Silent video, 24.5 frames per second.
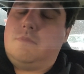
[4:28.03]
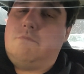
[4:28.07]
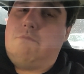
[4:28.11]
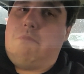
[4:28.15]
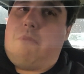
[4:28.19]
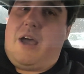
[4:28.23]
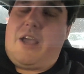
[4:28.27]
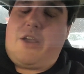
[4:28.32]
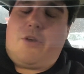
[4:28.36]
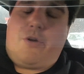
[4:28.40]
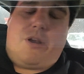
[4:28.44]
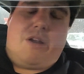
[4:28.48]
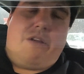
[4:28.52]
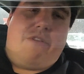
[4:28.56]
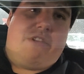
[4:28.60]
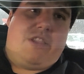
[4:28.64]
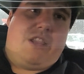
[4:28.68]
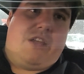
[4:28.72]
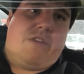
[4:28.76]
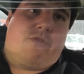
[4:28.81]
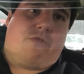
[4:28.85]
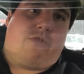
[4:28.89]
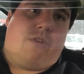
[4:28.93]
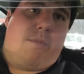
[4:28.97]
Migrate
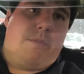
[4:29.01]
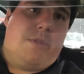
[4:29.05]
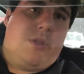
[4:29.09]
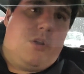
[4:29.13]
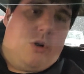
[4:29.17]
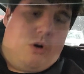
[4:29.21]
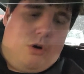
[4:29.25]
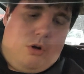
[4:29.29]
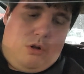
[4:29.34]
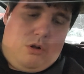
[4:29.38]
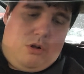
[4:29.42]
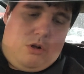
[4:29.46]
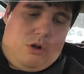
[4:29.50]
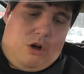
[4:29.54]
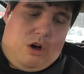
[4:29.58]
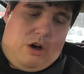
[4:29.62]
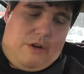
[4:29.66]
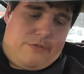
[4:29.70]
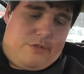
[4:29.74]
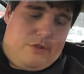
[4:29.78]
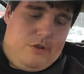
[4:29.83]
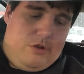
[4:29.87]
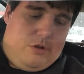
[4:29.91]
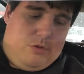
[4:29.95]
everything from
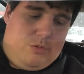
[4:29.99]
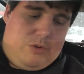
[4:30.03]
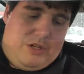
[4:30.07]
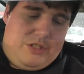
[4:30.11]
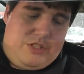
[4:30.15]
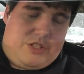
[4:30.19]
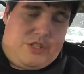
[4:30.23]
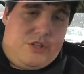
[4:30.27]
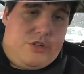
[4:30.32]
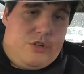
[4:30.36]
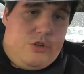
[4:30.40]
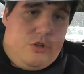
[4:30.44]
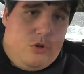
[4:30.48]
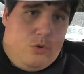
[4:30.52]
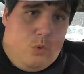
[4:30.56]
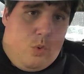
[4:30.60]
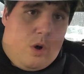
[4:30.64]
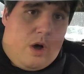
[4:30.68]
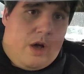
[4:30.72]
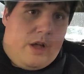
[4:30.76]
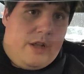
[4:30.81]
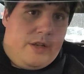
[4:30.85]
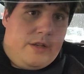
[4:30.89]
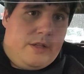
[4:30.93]
off the old one to the new
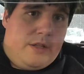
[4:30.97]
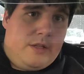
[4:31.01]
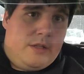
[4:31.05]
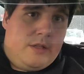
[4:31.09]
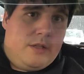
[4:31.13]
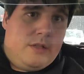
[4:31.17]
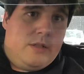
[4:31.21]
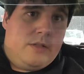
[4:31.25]
one,